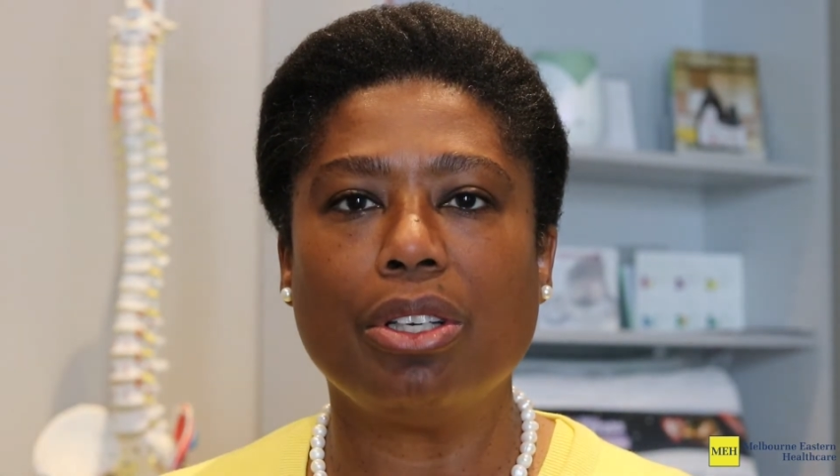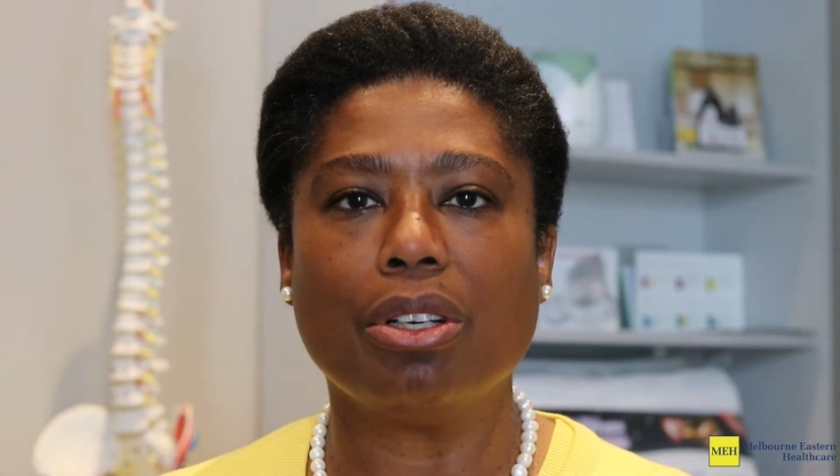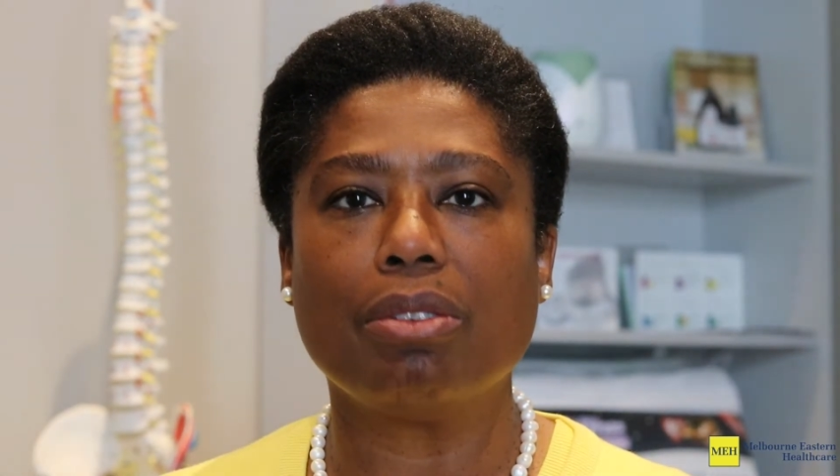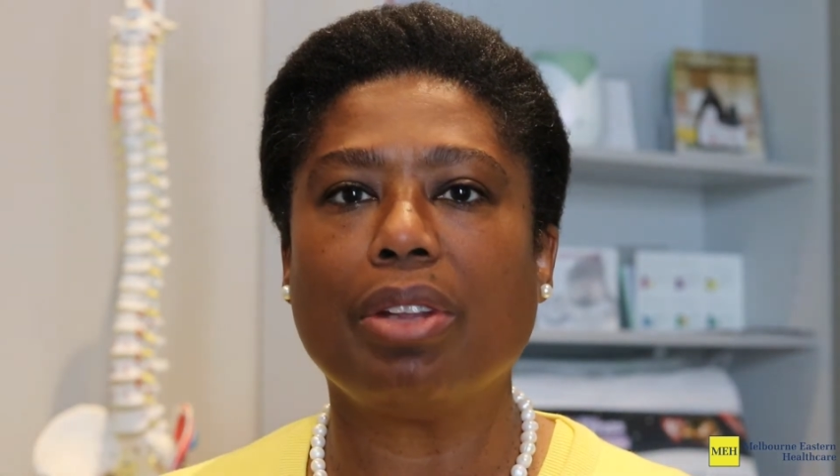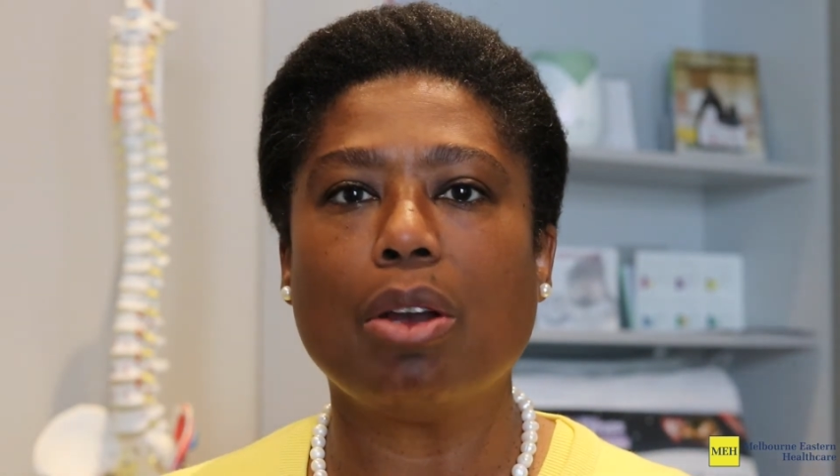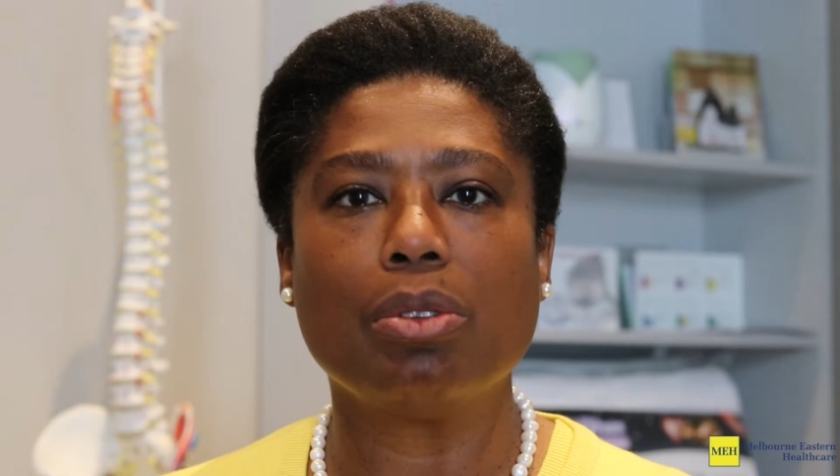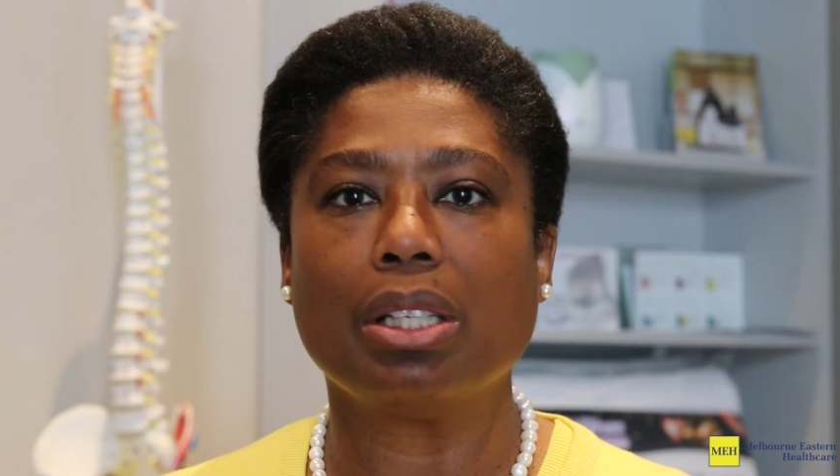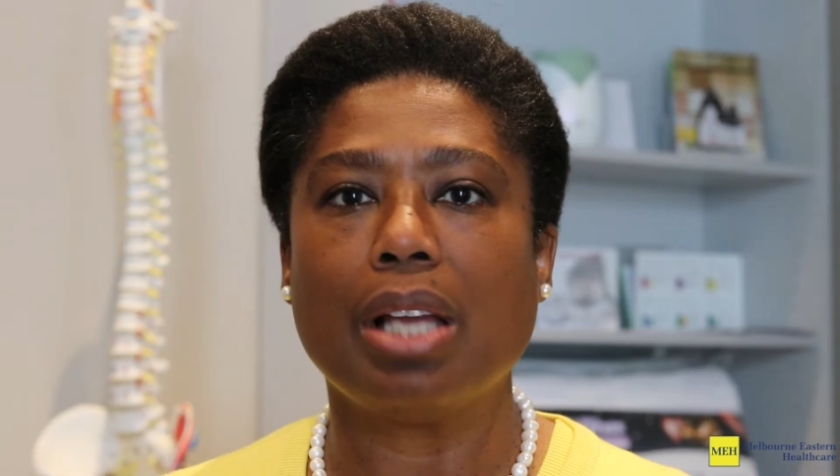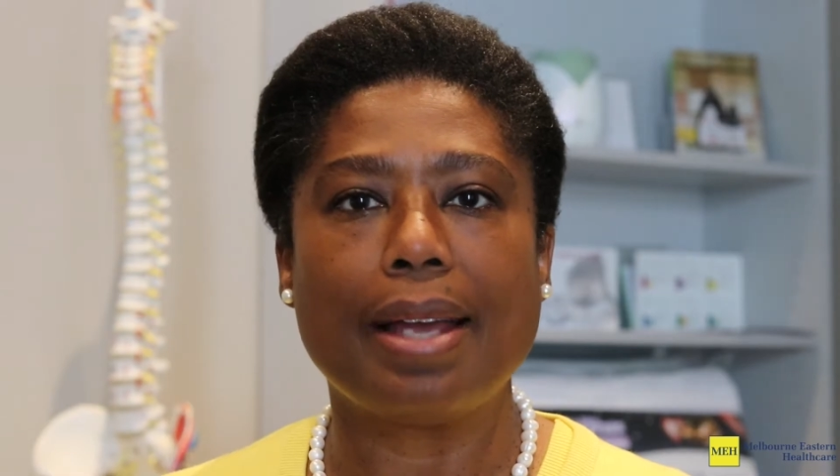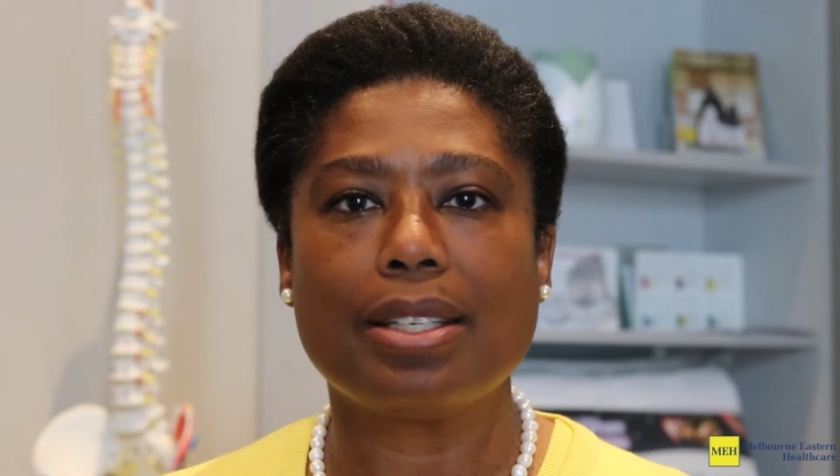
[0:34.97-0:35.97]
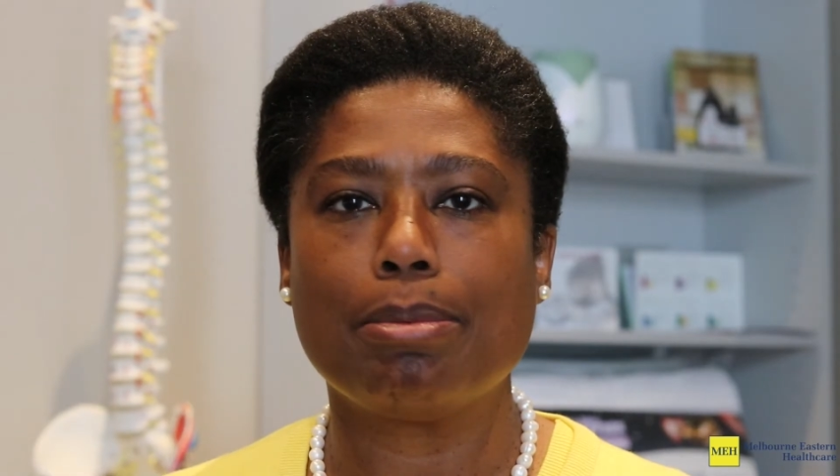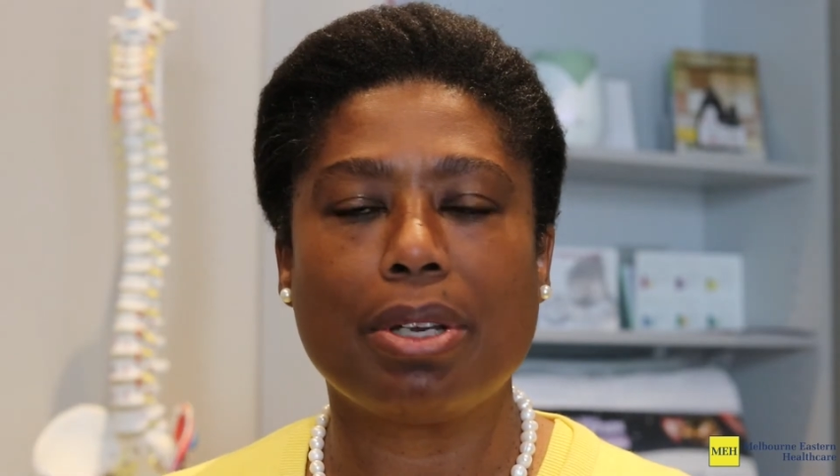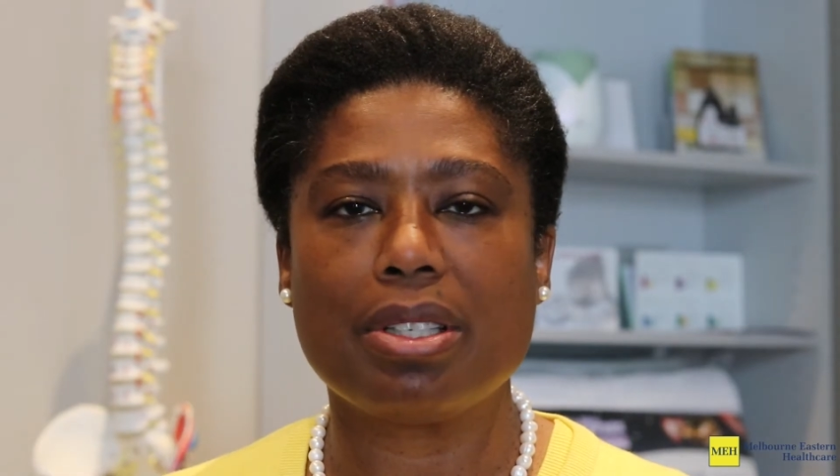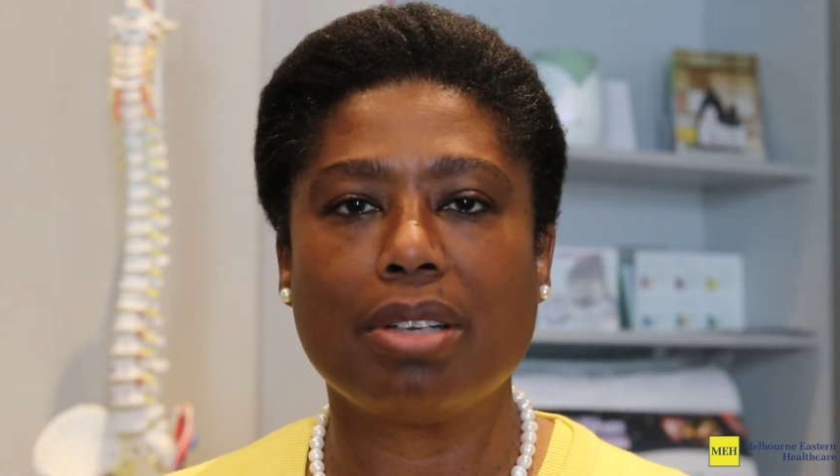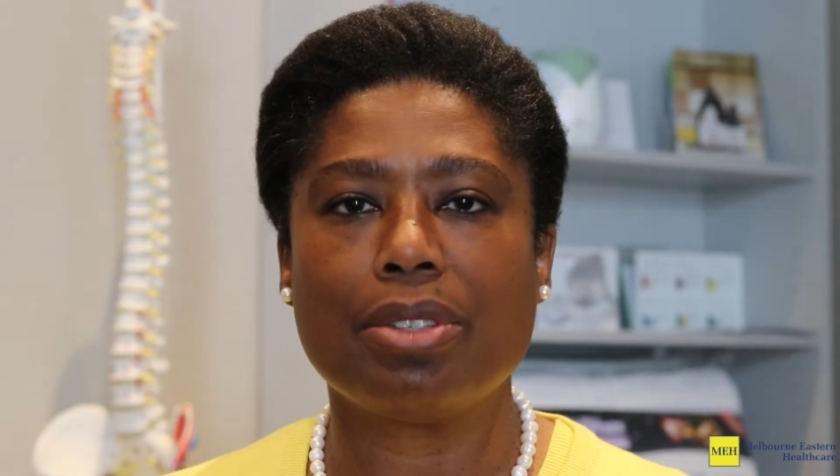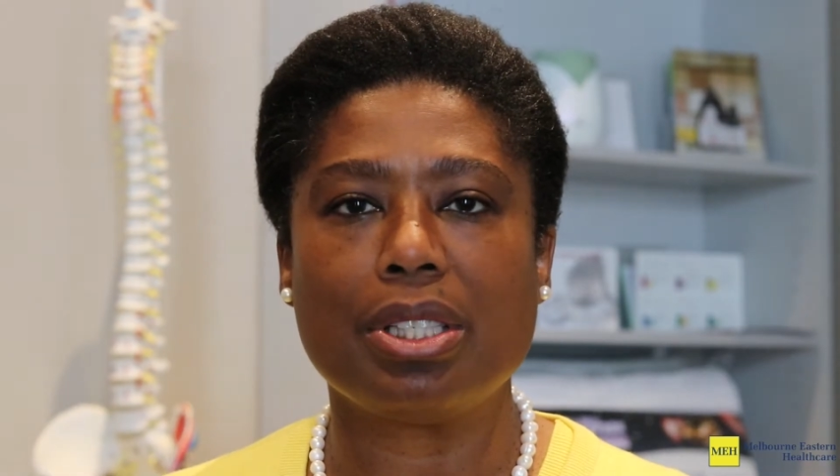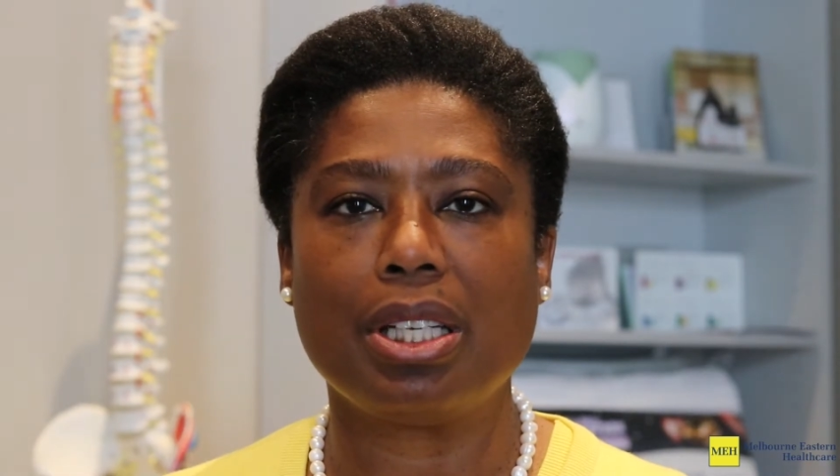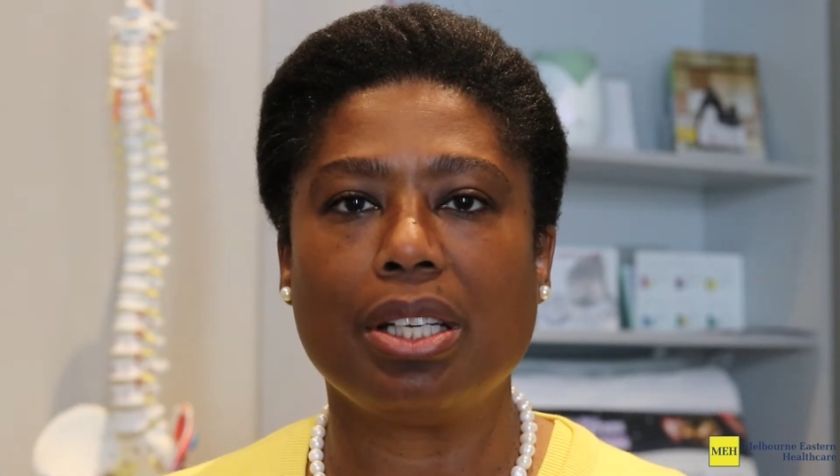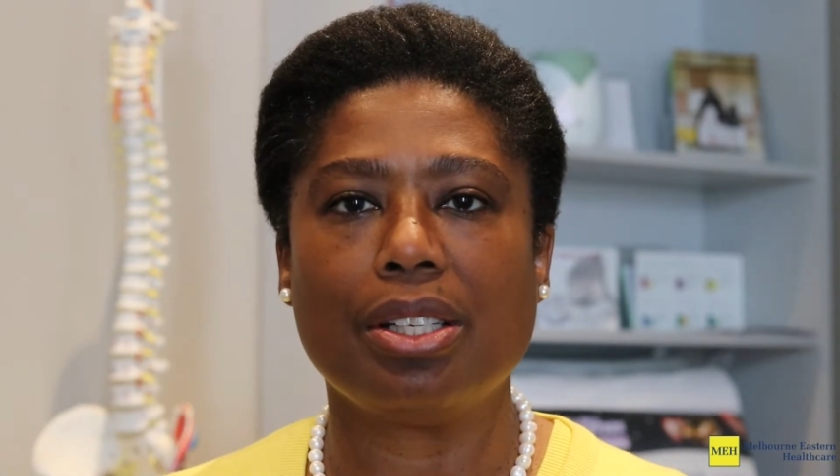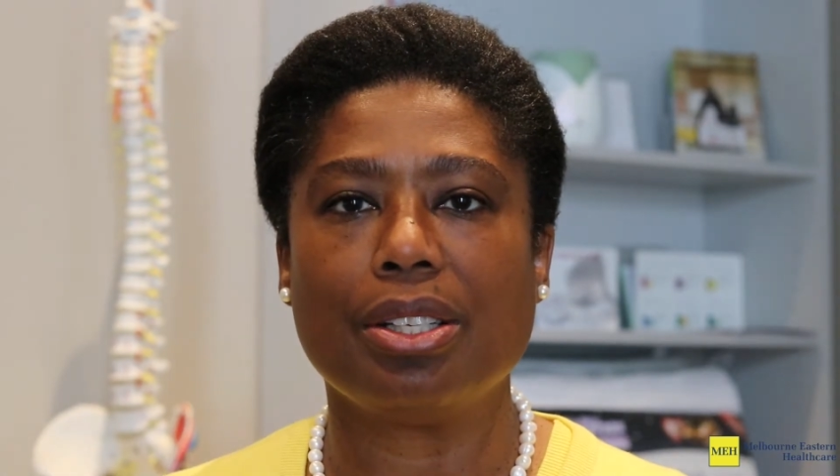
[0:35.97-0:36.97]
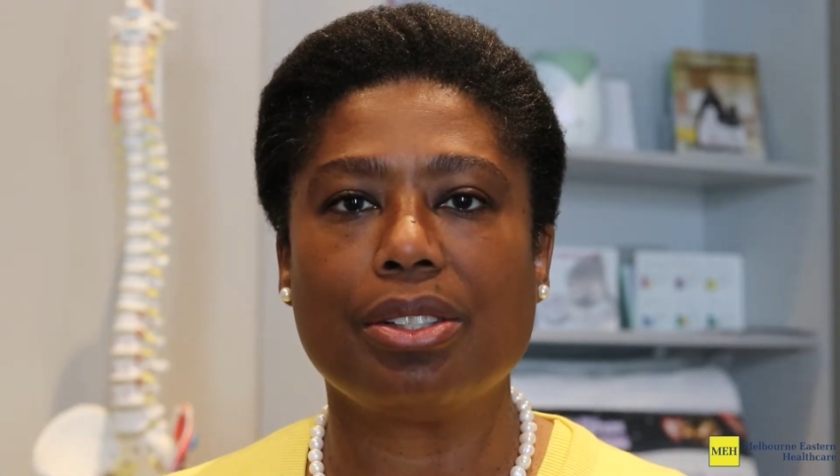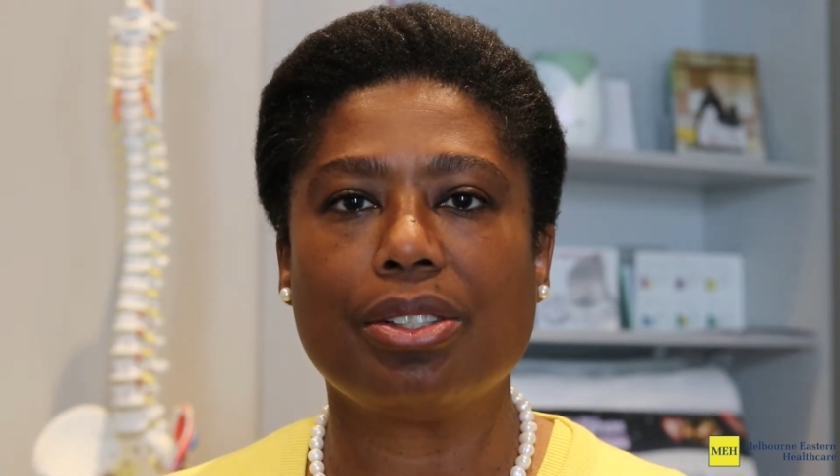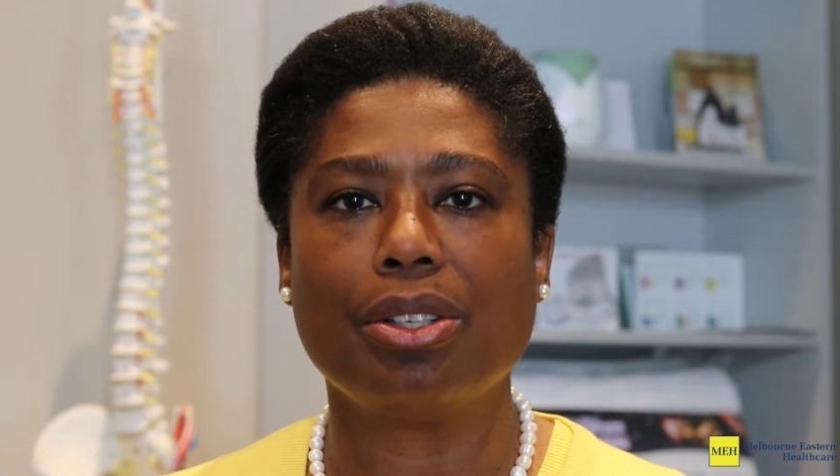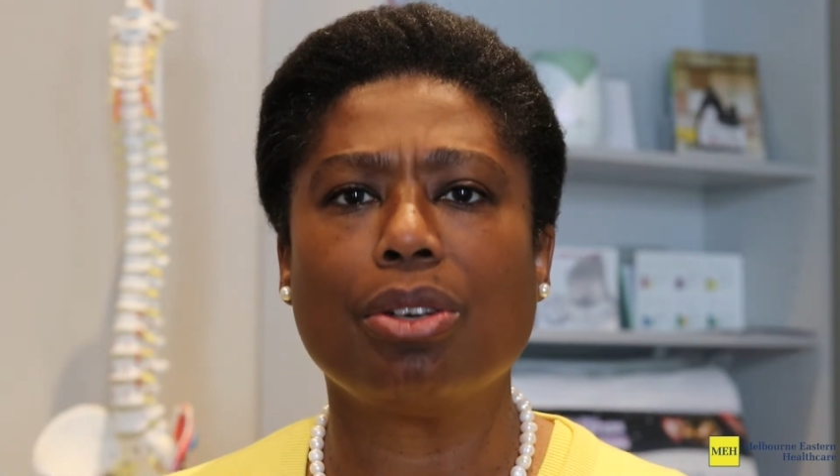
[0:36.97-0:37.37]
You know, they only last about 7 to 10 years.